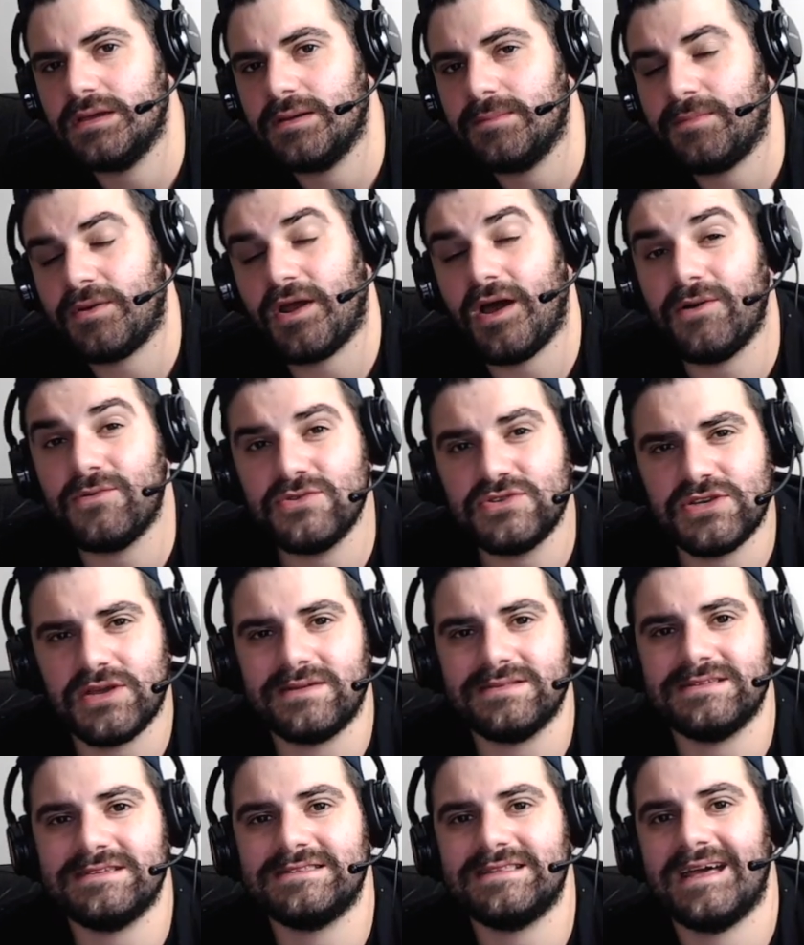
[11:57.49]
But I also
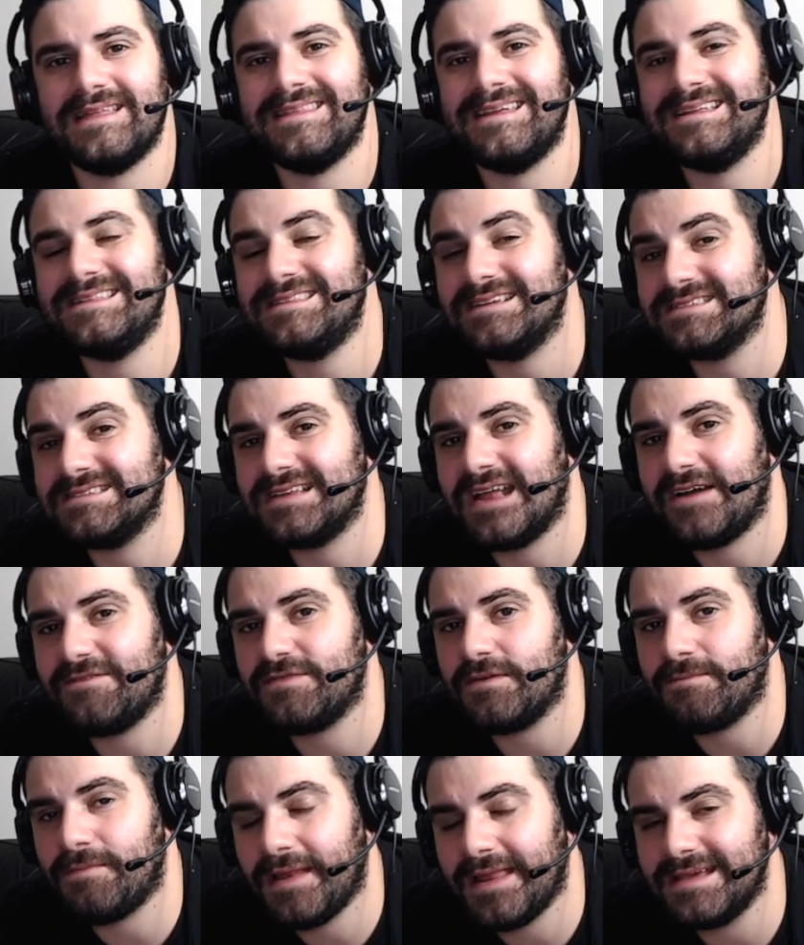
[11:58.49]
understand that he doesn't have
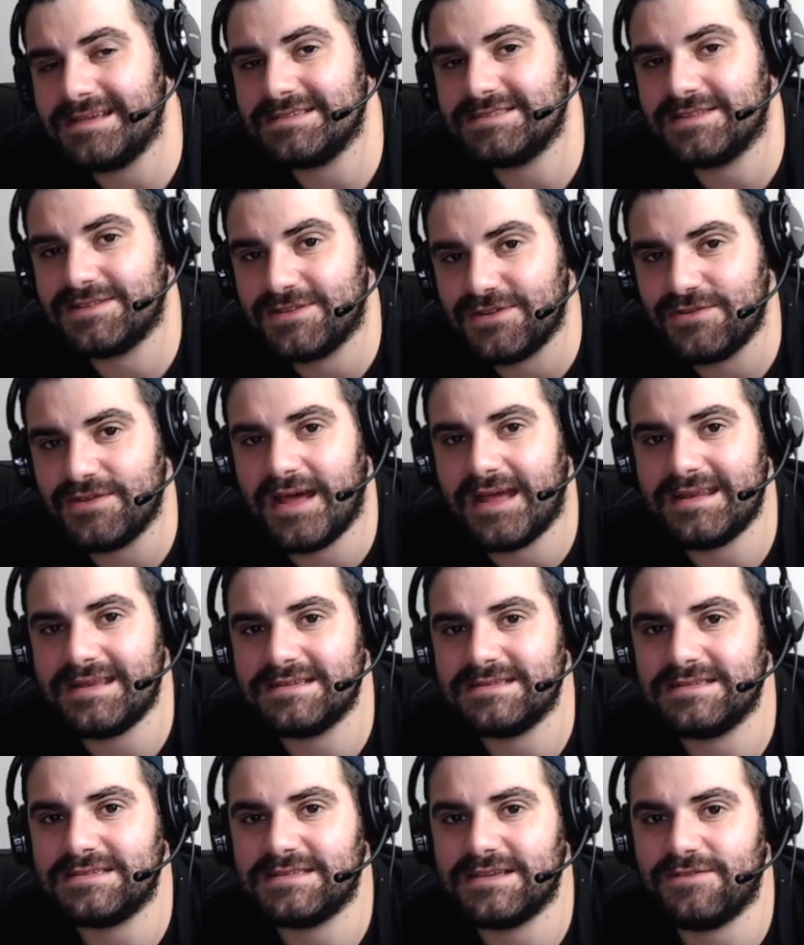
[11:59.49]
the players to do that
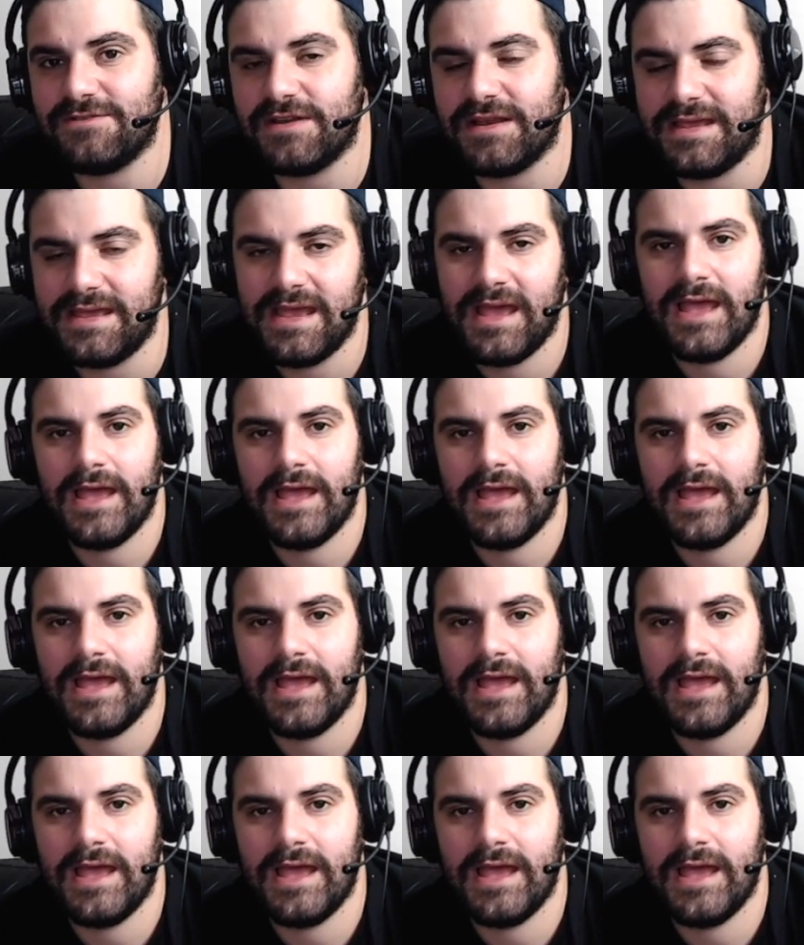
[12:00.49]
necessarily.